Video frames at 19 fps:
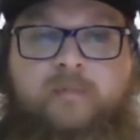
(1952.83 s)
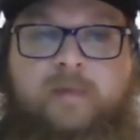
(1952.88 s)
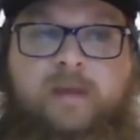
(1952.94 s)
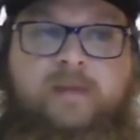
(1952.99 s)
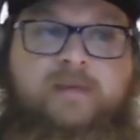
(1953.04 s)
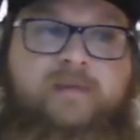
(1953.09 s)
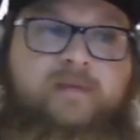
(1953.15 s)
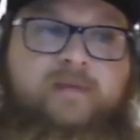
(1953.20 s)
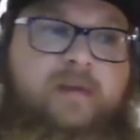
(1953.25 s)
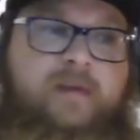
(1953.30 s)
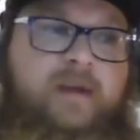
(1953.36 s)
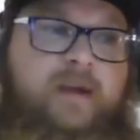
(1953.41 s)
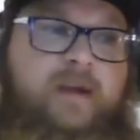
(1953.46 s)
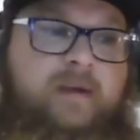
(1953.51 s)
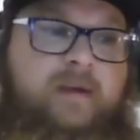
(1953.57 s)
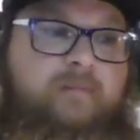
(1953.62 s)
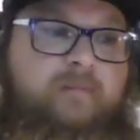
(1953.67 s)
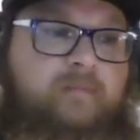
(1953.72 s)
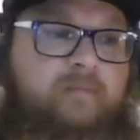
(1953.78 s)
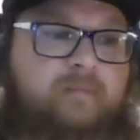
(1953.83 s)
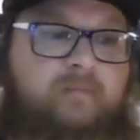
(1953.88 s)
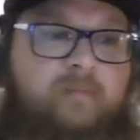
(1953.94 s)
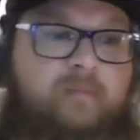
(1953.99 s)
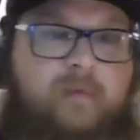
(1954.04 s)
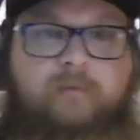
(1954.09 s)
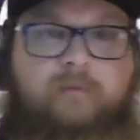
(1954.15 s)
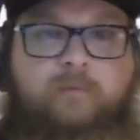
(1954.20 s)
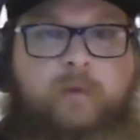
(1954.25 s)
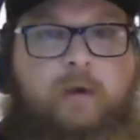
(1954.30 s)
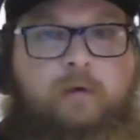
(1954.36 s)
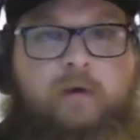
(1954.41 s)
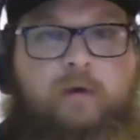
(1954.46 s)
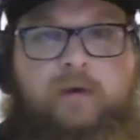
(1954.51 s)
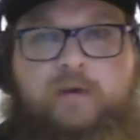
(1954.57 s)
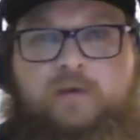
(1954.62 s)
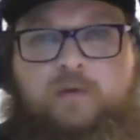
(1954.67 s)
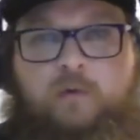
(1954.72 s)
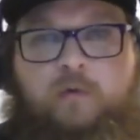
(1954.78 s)
It's
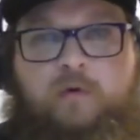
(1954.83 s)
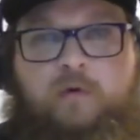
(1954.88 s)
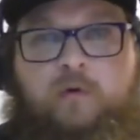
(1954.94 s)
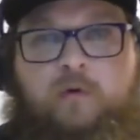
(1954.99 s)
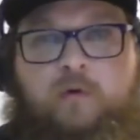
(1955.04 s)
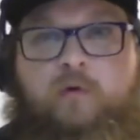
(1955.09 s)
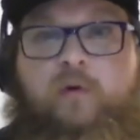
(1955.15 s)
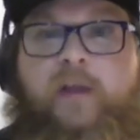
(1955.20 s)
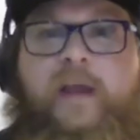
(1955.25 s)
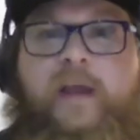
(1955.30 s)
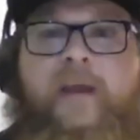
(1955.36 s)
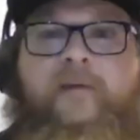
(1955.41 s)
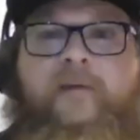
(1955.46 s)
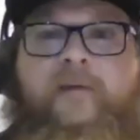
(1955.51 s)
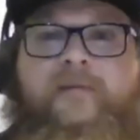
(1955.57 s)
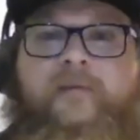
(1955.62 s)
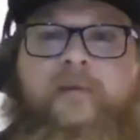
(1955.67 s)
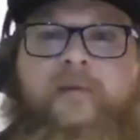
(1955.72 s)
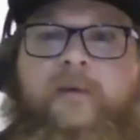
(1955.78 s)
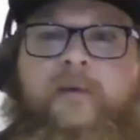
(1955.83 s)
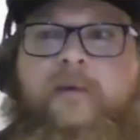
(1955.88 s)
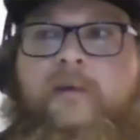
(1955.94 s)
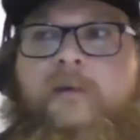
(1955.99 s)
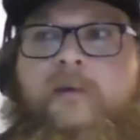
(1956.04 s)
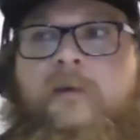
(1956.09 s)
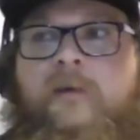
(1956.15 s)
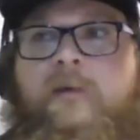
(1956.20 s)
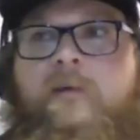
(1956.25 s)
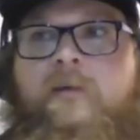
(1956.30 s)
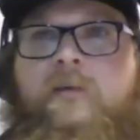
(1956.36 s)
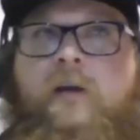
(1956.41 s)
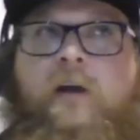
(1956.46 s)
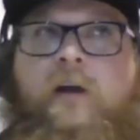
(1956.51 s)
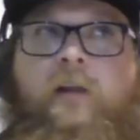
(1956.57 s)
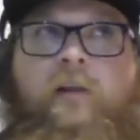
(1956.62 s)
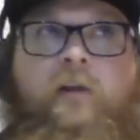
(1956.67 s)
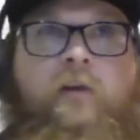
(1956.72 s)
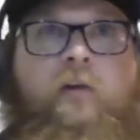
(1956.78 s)
very historical and
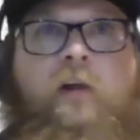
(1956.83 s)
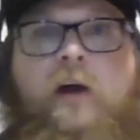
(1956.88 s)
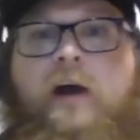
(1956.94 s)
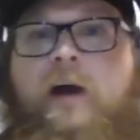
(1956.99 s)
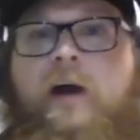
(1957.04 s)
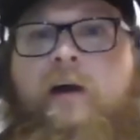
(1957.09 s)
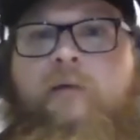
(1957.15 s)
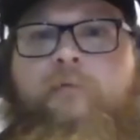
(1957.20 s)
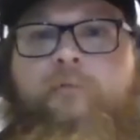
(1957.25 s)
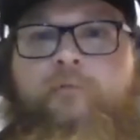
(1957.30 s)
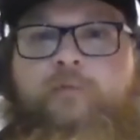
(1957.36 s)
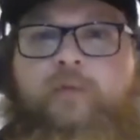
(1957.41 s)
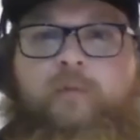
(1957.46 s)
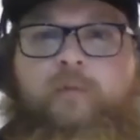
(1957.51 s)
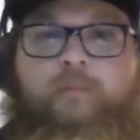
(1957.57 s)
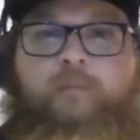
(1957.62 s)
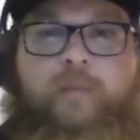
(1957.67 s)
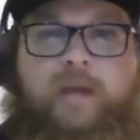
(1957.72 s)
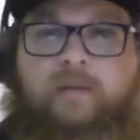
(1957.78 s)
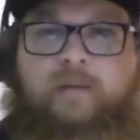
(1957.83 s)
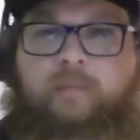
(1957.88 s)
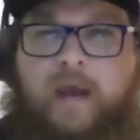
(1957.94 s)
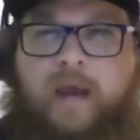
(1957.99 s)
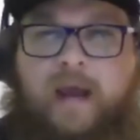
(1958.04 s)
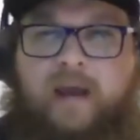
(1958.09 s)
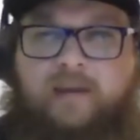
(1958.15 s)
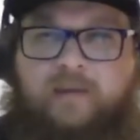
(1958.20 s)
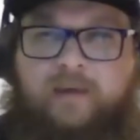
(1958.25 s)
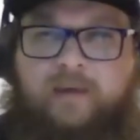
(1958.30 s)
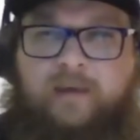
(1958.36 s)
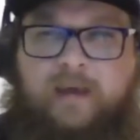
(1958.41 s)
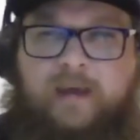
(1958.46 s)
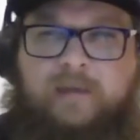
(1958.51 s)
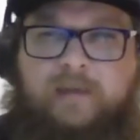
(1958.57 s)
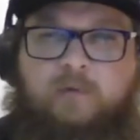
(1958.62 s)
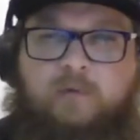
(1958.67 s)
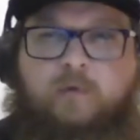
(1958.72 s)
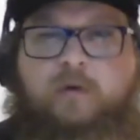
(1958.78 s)
a little off the beaten path, I
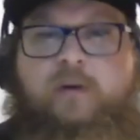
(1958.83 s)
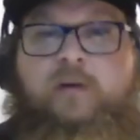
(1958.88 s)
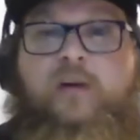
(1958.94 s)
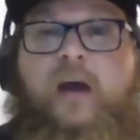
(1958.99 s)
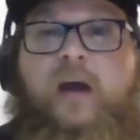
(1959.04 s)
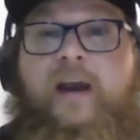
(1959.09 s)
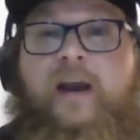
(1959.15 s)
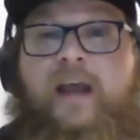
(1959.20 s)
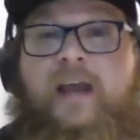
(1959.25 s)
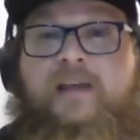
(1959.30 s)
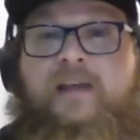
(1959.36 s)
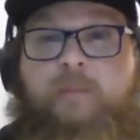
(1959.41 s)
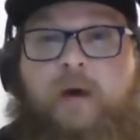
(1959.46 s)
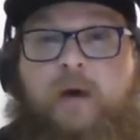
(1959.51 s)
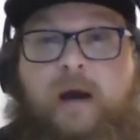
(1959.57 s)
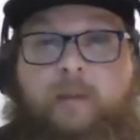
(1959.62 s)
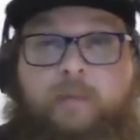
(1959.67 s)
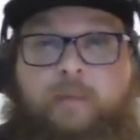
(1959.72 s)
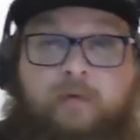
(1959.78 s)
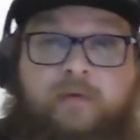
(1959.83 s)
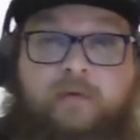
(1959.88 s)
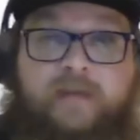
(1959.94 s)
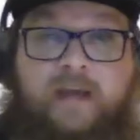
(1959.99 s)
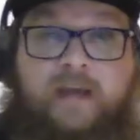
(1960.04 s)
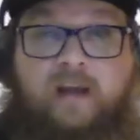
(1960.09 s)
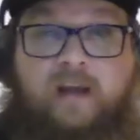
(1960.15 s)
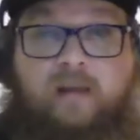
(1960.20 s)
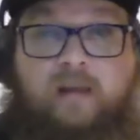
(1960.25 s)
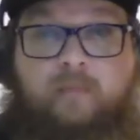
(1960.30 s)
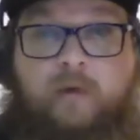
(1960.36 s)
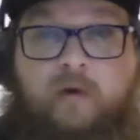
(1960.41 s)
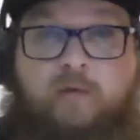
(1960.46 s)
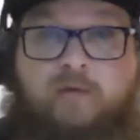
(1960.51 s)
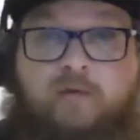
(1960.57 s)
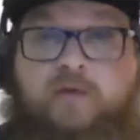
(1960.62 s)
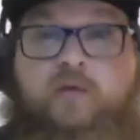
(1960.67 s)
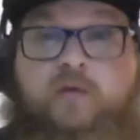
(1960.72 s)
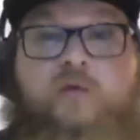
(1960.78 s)
guess, or not as popular as the
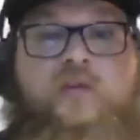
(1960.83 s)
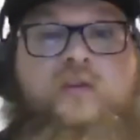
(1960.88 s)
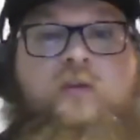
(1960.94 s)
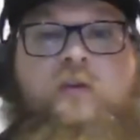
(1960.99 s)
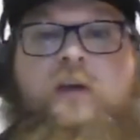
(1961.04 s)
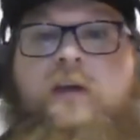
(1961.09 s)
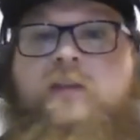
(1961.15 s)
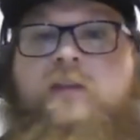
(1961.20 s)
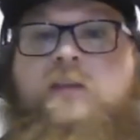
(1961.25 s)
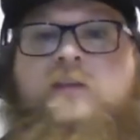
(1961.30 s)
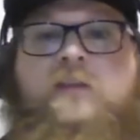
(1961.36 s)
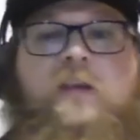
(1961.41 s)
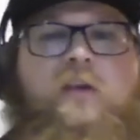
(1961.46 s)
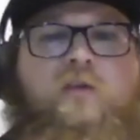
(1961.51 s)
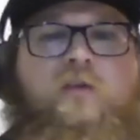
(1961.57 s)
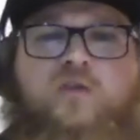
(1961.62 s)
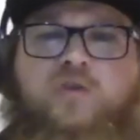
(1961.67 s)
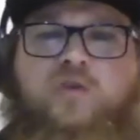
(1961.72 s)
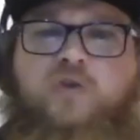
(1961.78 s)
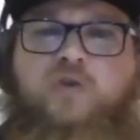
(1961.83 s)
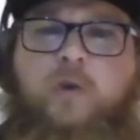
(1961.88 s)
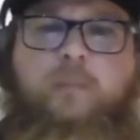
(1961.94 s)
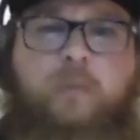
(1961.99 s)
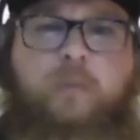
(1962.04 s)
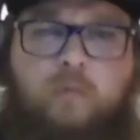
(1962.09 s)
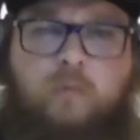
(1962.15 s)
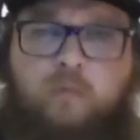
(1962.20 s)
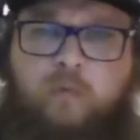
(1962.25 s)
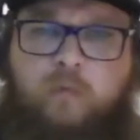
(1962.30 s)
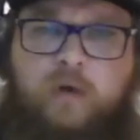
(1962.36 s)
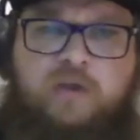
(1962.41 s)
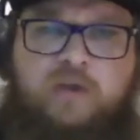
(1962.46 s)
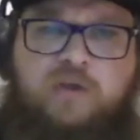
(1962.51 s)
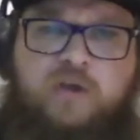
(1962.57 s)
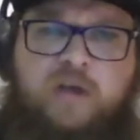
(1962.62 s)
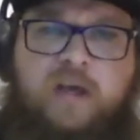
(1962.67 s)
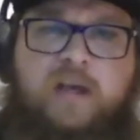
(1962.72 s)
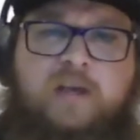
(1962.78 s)
Alamo. So you still get this like super
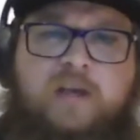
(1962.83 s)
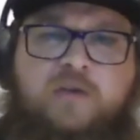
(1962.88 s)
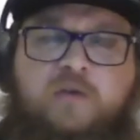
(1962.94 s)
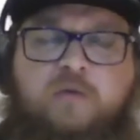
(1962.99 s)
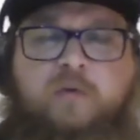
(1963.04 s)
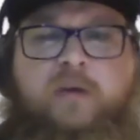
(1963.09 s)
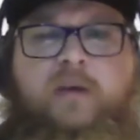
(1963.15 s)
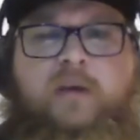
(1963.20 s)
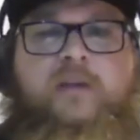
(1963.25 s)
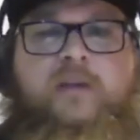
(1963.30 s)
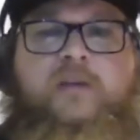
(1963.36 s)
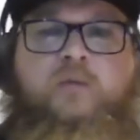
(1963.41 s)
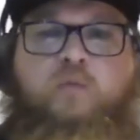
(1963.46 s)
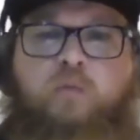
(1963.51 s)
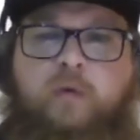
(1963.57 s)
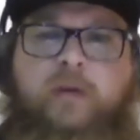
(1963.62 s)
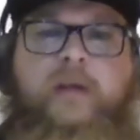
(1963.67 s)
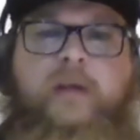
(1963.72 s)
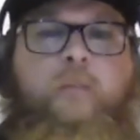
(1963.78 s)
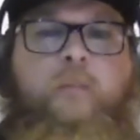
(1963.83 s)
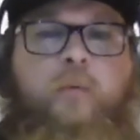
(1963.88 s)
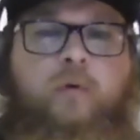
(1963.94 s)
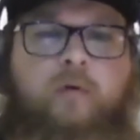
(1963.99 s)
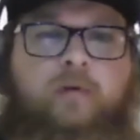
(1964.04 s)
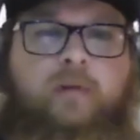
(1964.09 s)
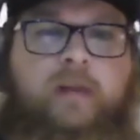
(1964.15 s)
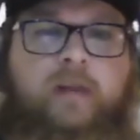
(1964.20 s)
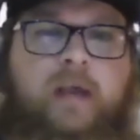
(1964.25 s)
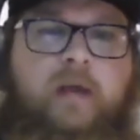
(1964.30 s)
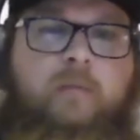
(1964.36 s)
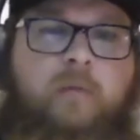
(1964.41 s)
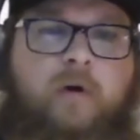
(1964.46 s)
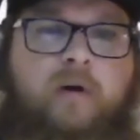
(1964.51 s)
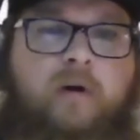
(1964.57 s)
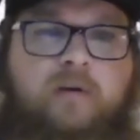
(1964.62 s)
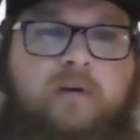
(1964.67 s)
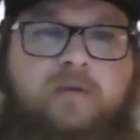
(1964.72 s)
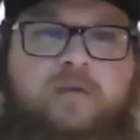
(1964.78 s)
rich history, this really important
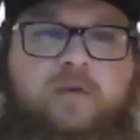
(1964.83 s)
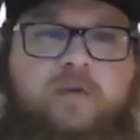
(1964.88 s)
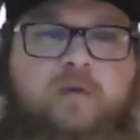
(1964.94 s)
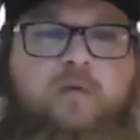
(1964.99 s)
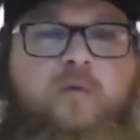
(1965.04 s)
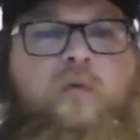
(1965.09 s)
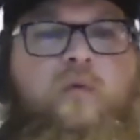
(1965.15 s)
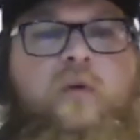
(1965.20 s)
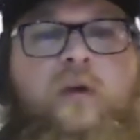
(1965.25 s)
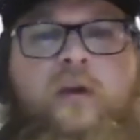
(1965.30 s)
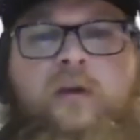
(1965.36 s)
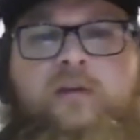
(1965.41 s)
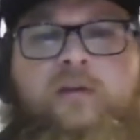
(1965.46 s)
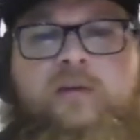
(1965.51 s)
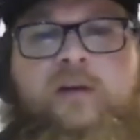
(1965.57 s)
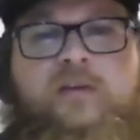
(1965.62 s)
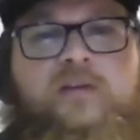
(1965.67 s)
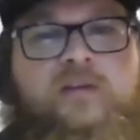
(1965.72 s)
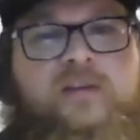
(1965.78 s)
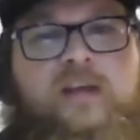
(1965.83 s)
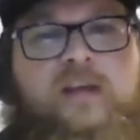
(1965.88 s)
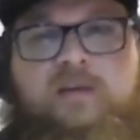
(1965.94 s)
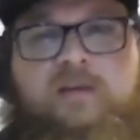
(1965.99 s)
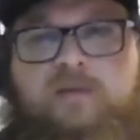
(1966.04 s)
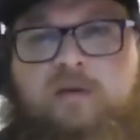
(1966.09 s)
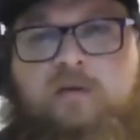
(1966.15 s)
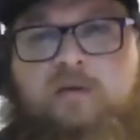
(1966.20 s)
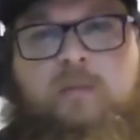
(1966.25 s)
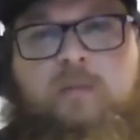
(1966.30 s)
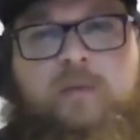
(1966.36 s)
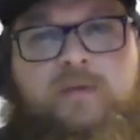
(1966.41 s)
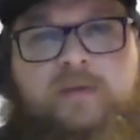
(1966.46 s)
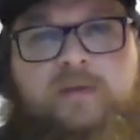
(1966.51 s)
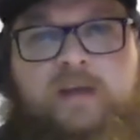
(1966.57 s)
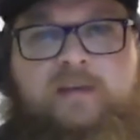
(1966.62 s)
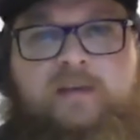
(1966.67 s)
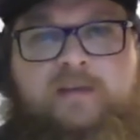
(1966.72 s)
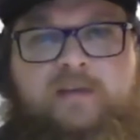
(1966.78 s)
landmark to not just San Antonio, but
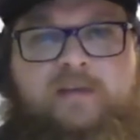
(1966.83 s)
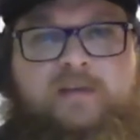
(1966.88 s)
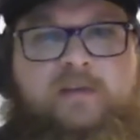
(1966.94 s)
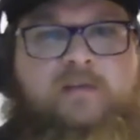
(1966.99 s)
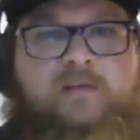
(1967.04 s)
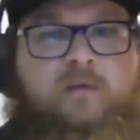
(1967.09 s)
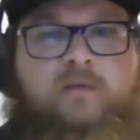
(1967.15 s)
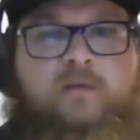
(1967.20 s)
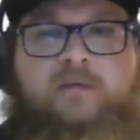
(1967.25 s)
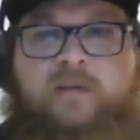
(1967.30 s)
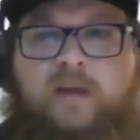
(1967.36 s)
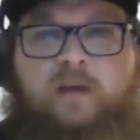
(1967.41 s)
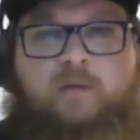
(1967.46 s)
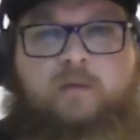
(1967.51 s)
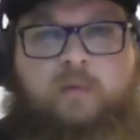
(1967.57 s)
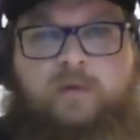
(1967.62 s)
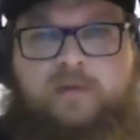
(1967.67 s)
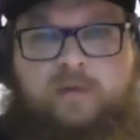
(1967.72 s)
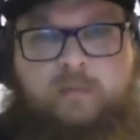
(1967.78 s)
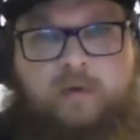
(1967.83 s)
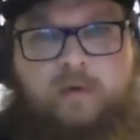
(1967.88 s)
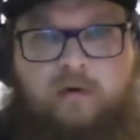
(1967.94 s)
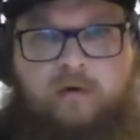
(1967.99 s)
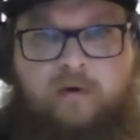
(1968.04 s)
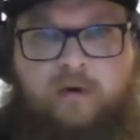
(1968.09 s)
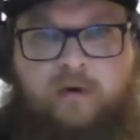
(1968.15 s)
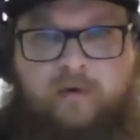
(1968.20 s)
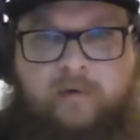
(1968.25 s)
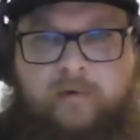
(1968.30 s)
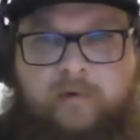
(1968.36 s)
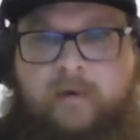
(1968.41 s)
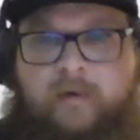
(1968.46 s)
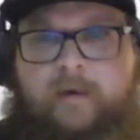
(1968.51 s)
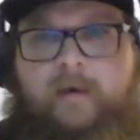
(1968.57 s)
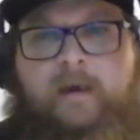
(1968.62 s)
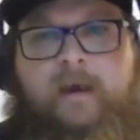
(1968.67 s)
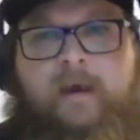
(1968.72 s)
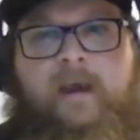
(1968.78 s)
Texas and sort of Southwest America.
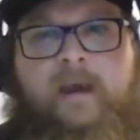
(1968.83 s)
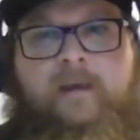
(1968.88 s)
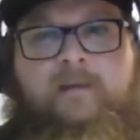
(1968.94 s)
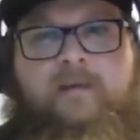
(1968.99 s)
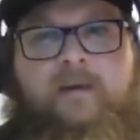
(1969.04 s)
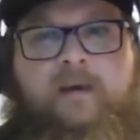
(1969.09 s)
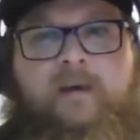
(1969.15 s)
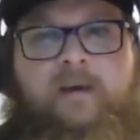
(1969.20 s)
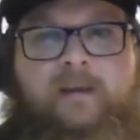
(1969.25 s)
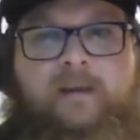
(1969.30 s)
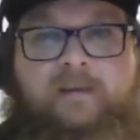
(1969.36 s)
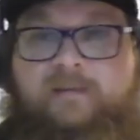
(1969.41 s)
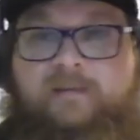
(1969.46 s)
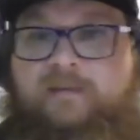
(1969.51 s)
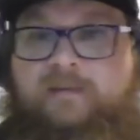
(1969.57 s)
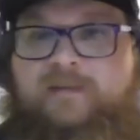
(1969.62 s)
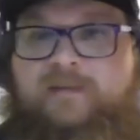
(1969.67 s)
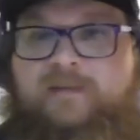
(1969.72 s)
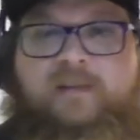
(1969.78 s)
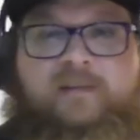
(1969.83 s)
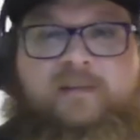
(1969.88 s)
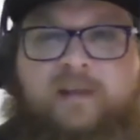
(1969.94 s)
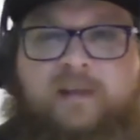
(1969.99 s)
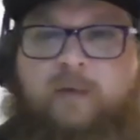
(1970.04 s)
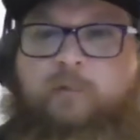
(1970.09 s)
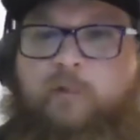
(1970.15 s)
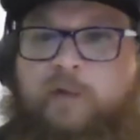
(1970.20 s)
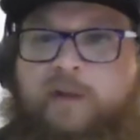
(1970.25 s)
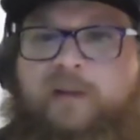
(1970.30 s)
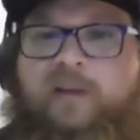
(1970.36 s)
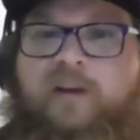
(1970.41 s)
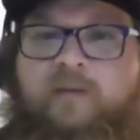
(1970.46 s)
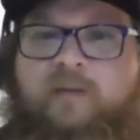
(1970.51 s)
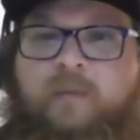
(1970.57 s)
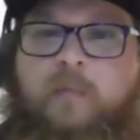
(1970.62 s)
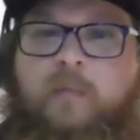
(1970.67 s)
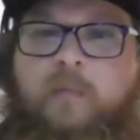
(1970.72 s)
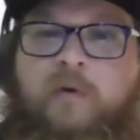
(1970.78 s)
And there's definitely a
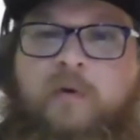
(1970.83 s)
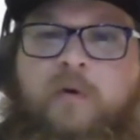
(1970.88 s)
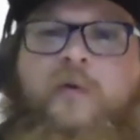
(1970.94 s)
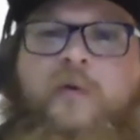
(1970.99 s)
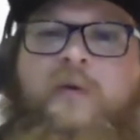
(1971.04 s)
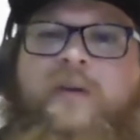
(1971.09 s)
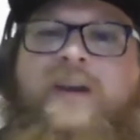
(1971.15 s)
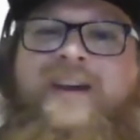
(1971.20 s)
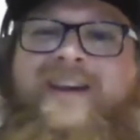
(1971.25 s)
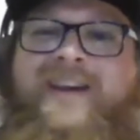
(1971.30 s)
little bit more